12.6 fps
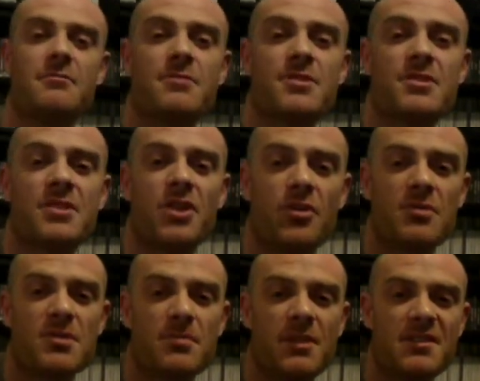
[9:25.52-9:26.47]
was Time
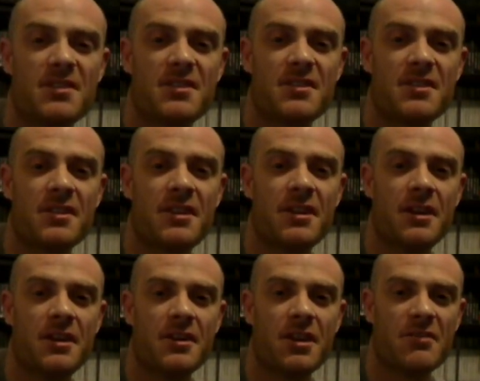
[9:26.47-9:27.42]
Splitters,
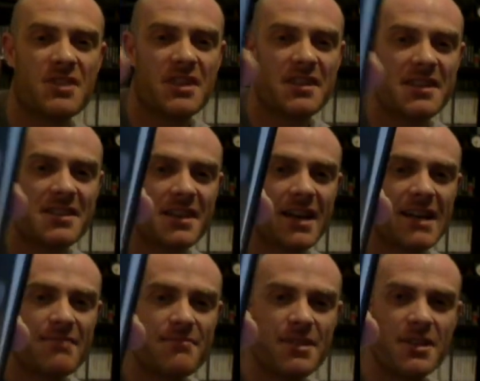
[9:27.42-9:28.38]
and obviously this
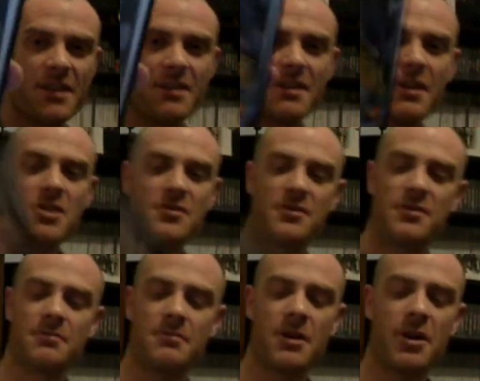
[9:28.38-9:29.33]
game, you know, it goes for
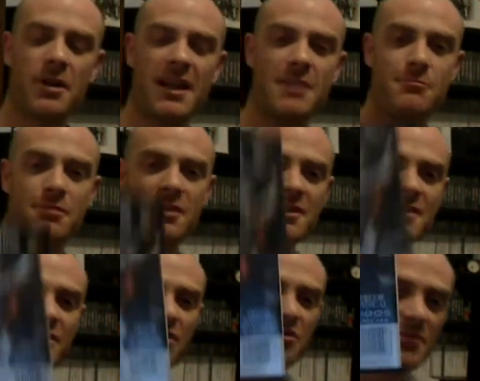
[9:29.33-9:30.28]
hardly any money at
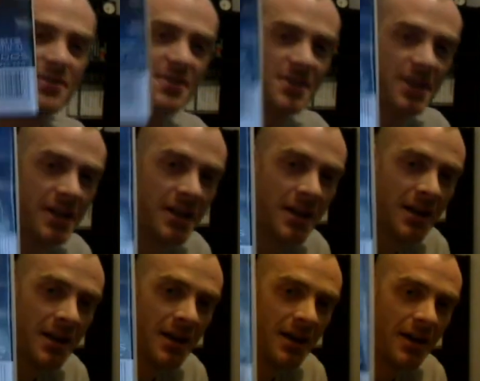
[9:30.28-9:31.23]
all, but
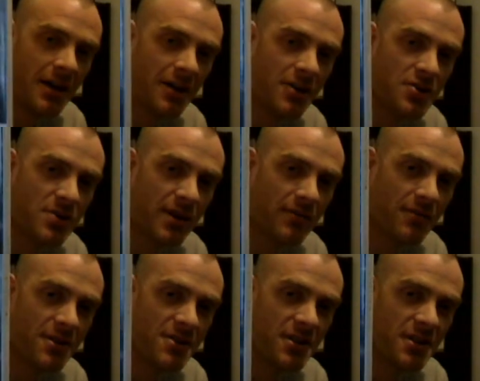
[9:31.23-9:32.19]
I used to have
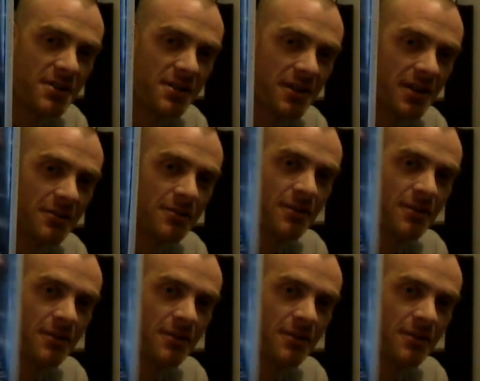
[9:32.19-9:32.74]
this years ago,